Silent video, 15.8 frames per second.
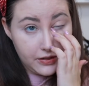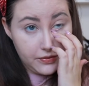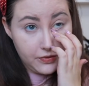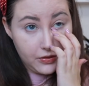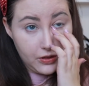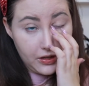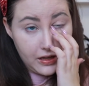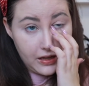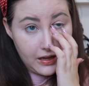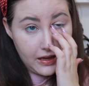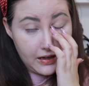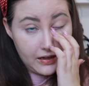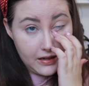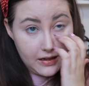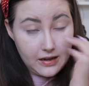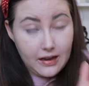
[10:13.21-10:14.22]
of looking
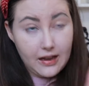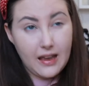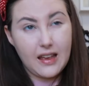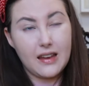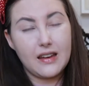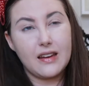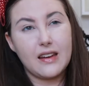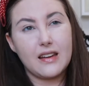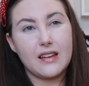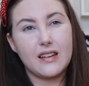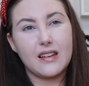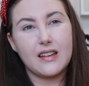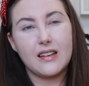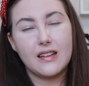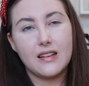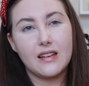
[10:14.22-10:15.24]
at it again and
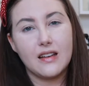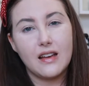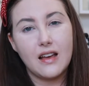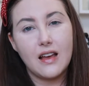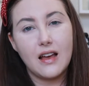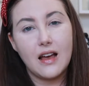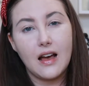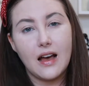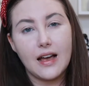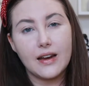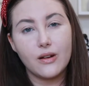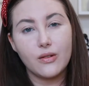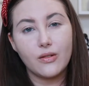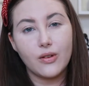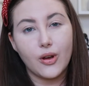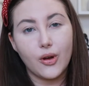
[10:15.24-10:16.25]
I
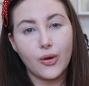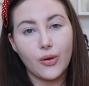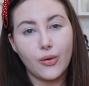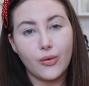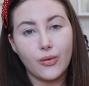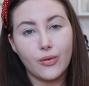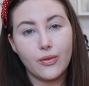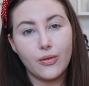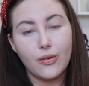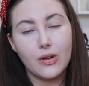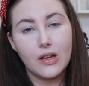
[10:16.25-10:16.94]
don't know.